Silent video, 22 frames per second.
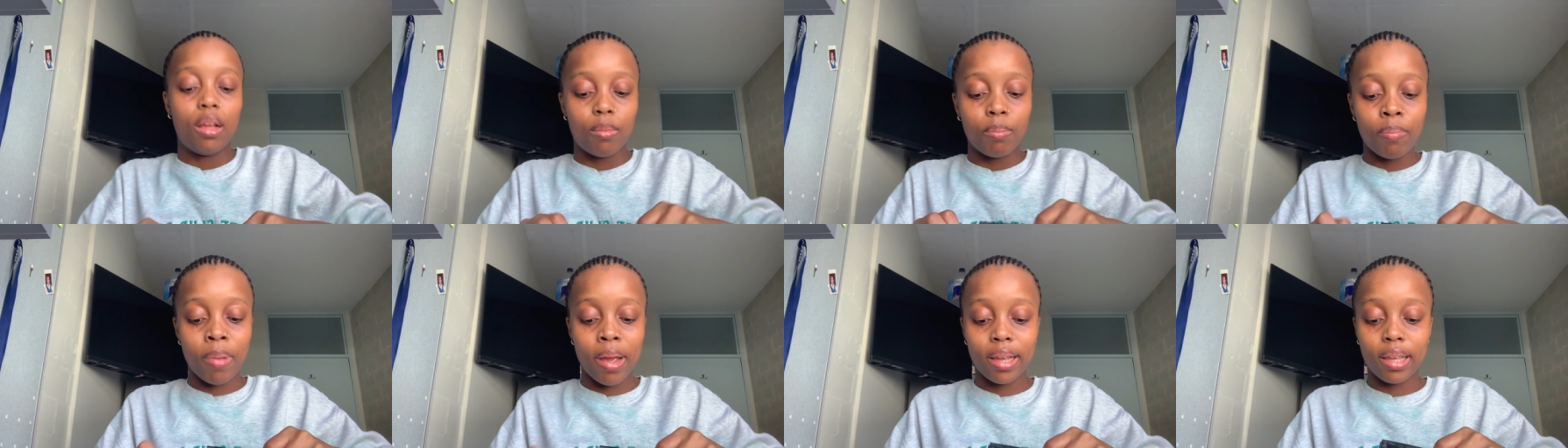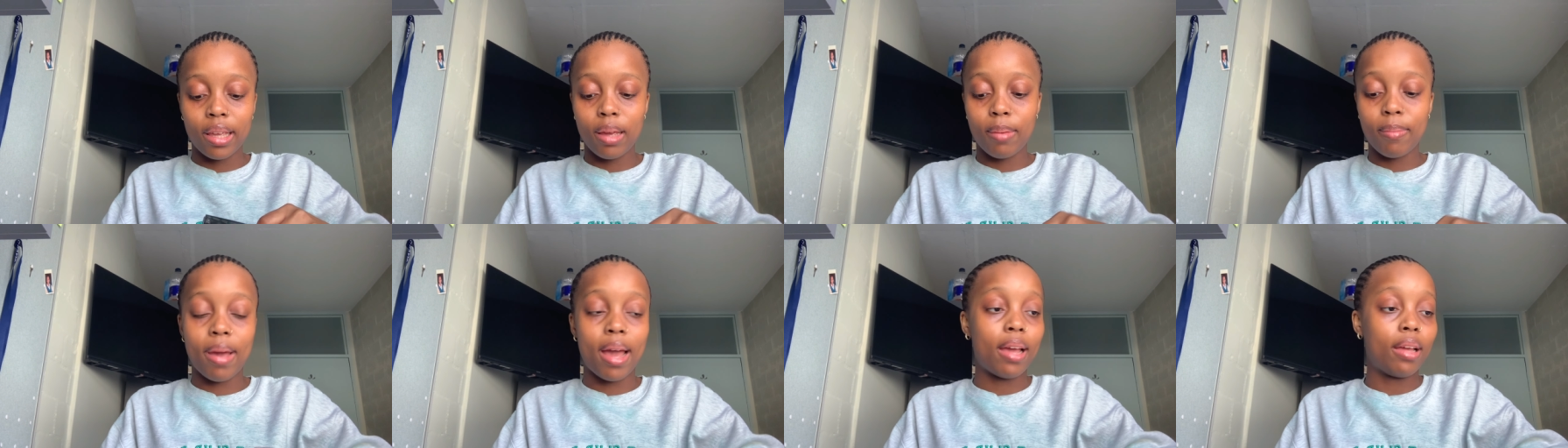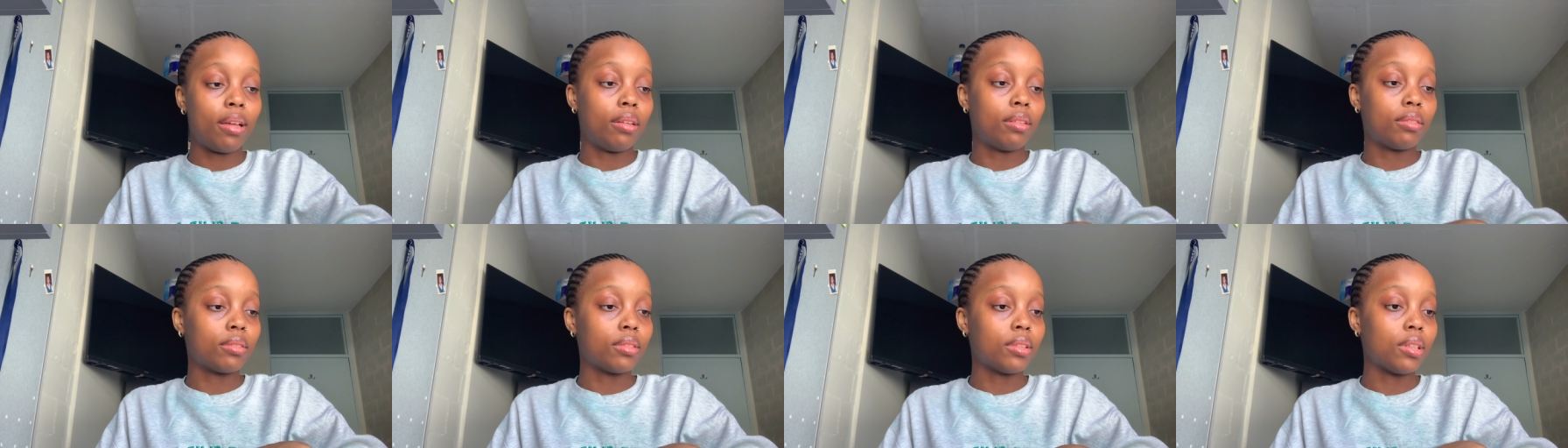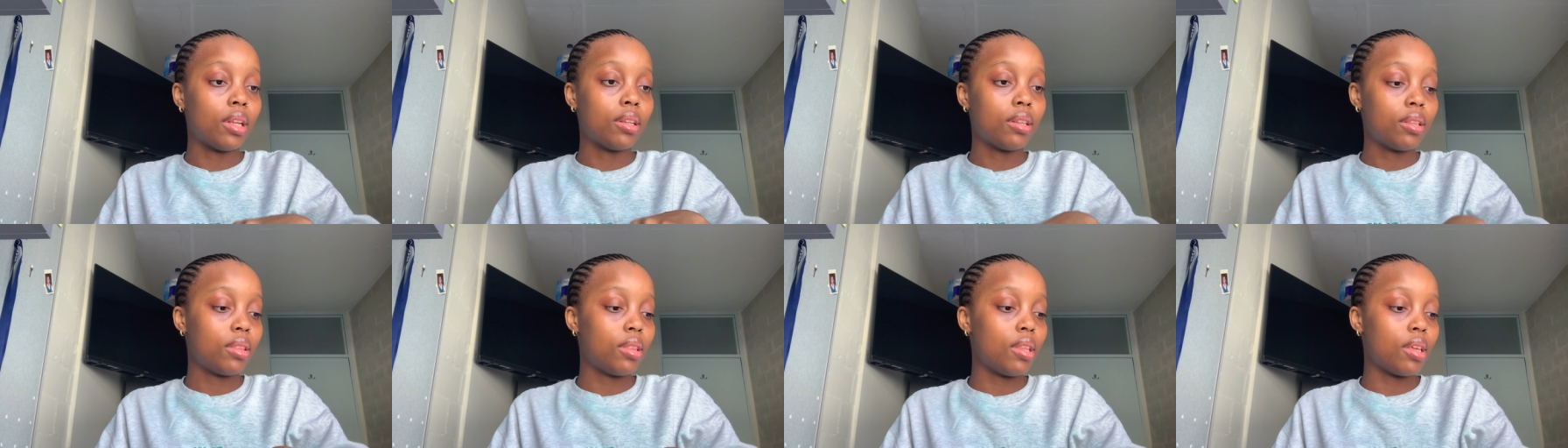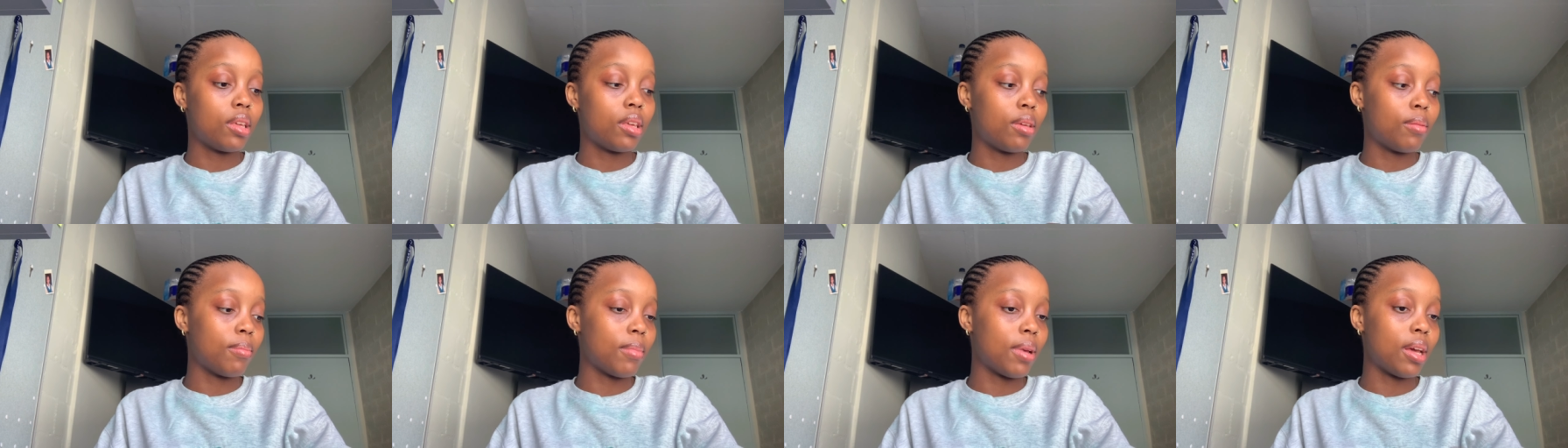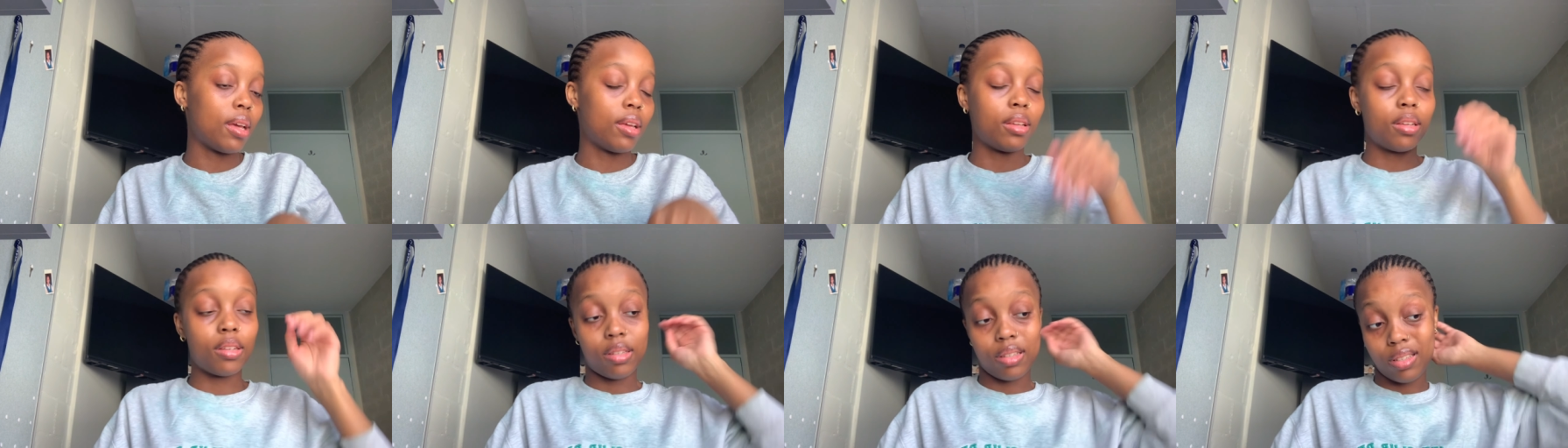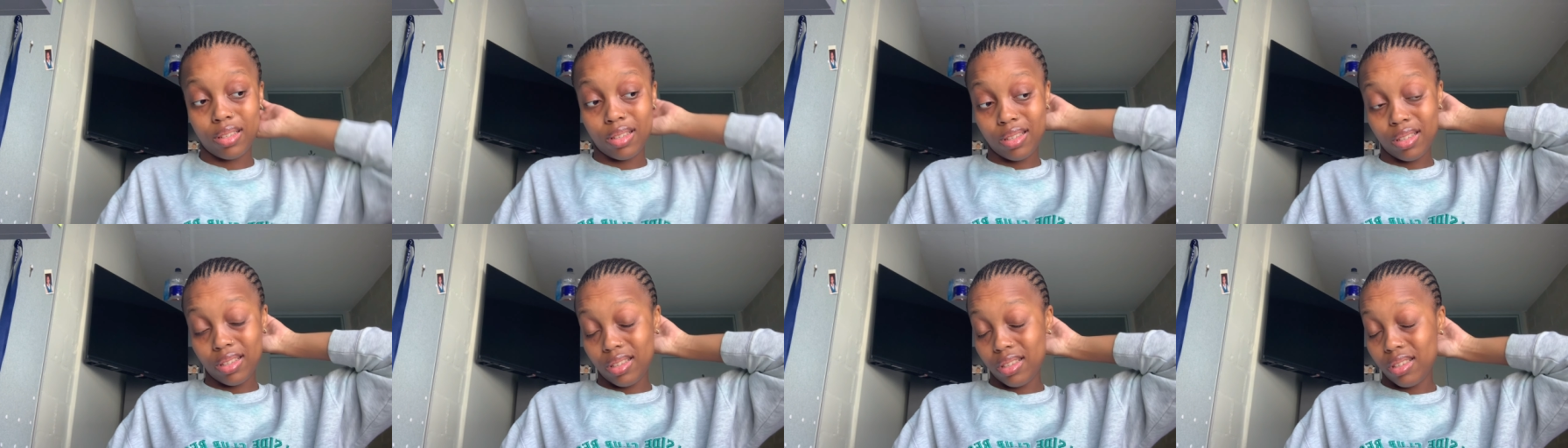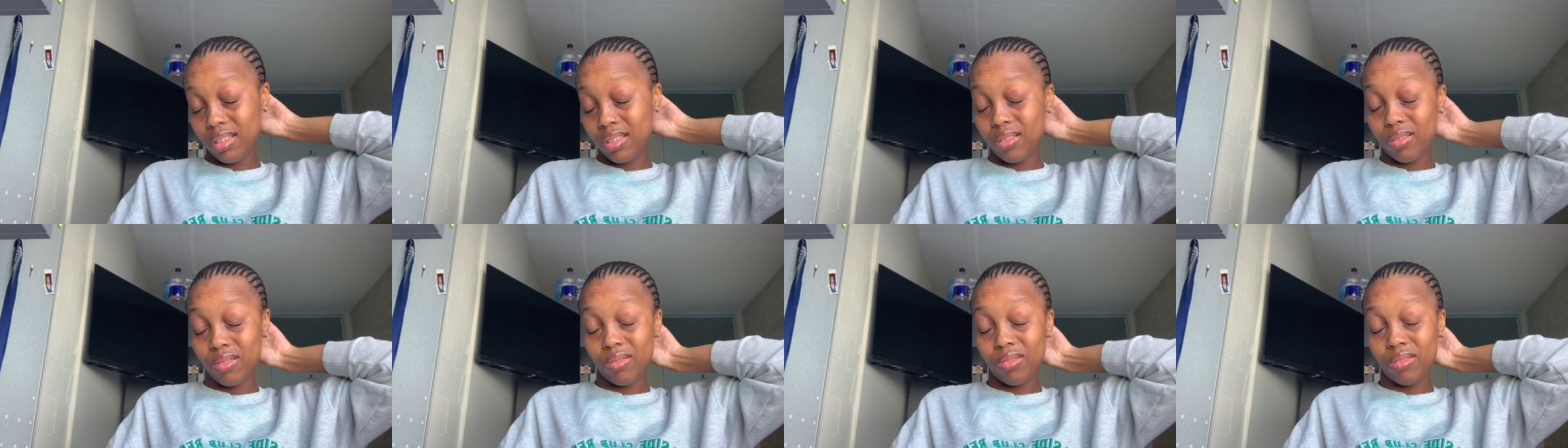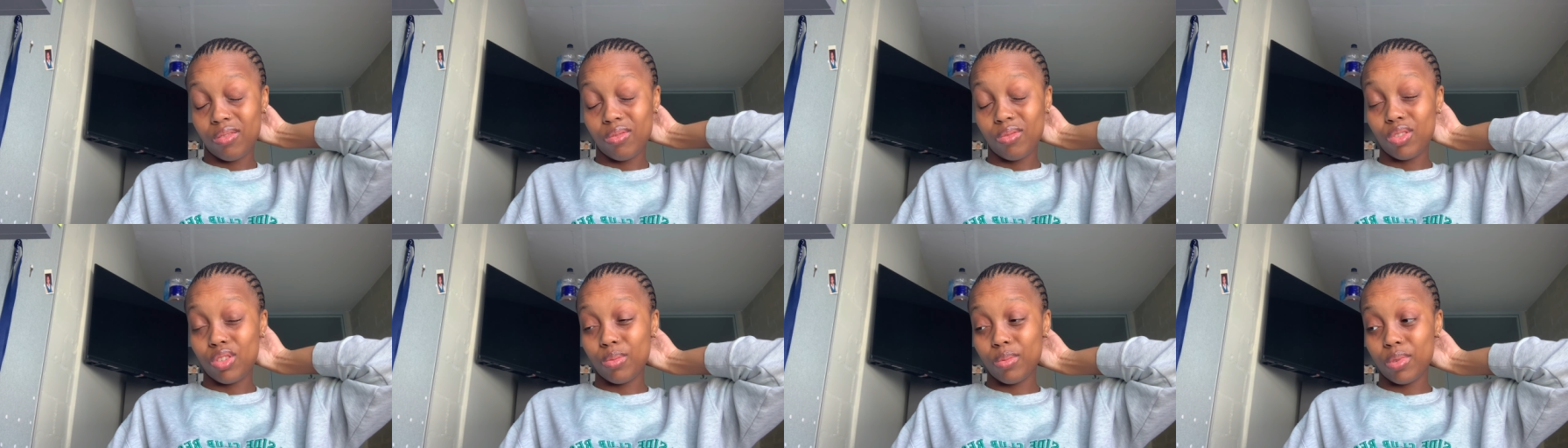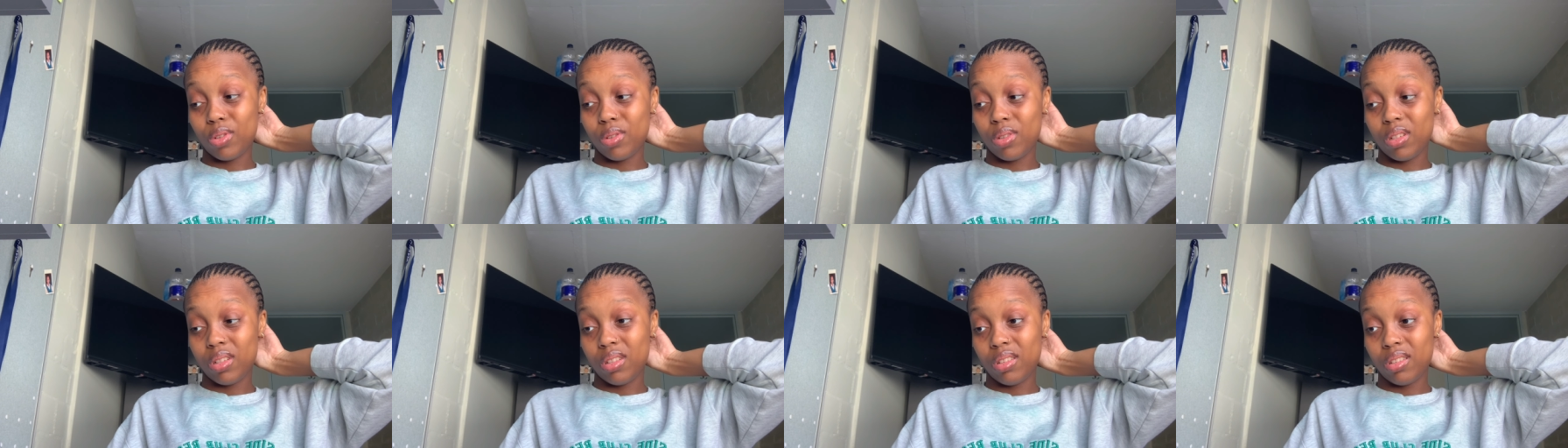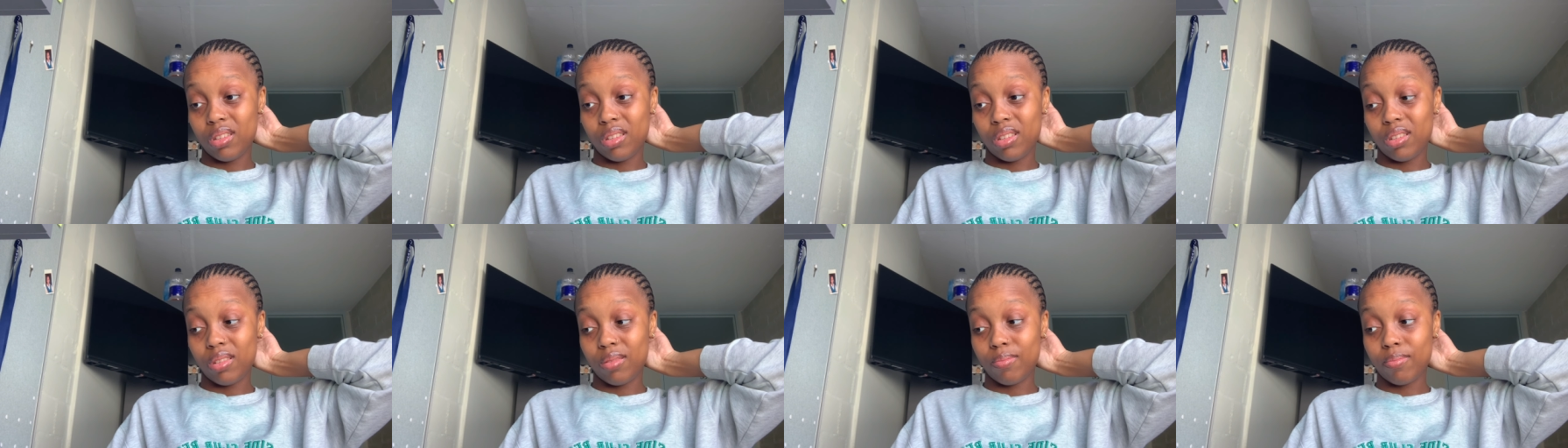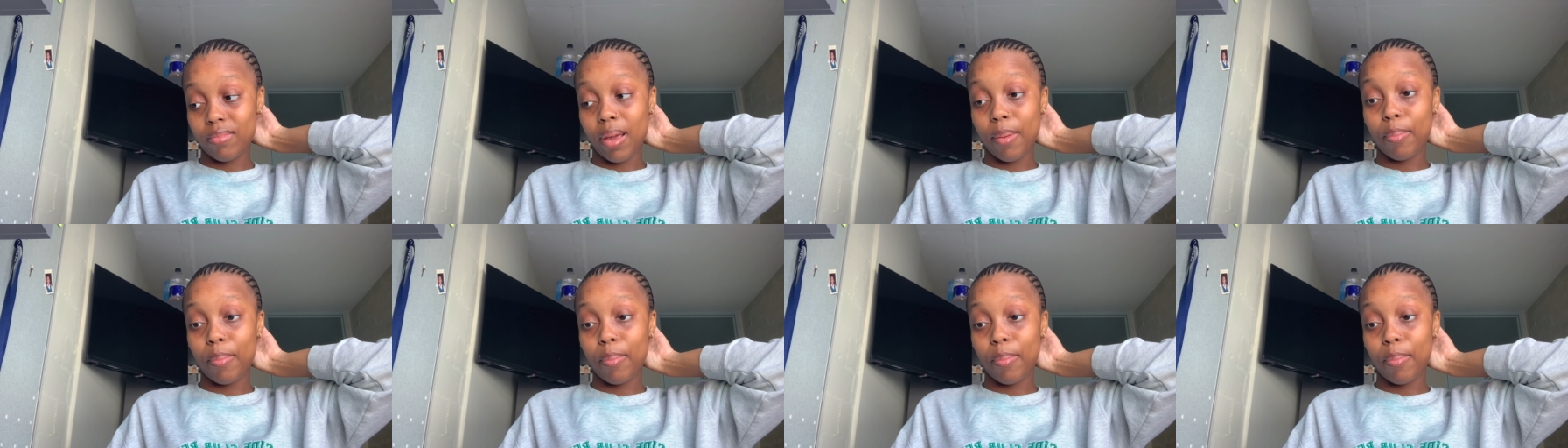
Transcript: packing my thingy, my what I call my